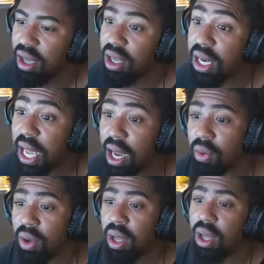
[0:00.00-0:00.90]
Now,
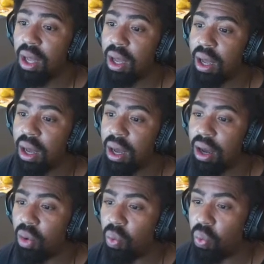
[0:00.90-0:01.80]

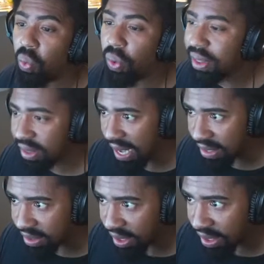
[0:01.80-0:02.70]
with that
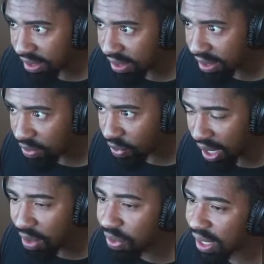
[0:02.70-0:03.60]
said, what I
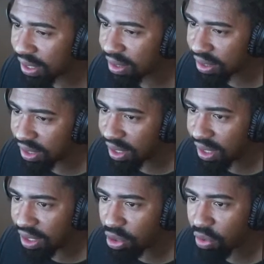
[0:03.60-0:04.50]
would like to see
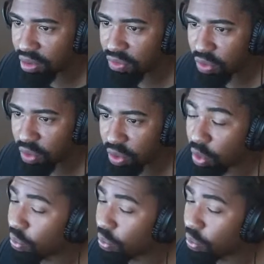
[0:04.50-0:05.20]
going forward, or what